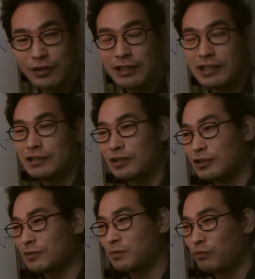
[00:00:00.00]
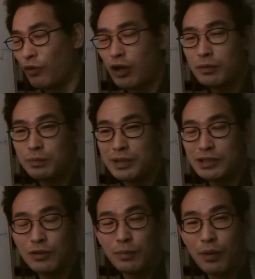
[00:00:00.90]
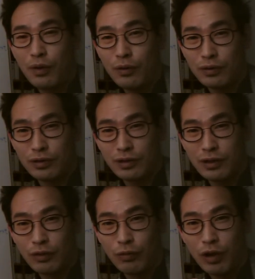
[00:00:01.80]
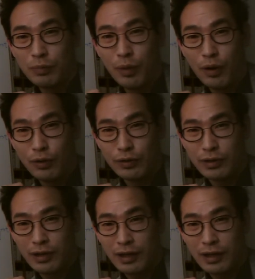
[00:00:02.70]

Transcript: It's just one piece of bone, one bone.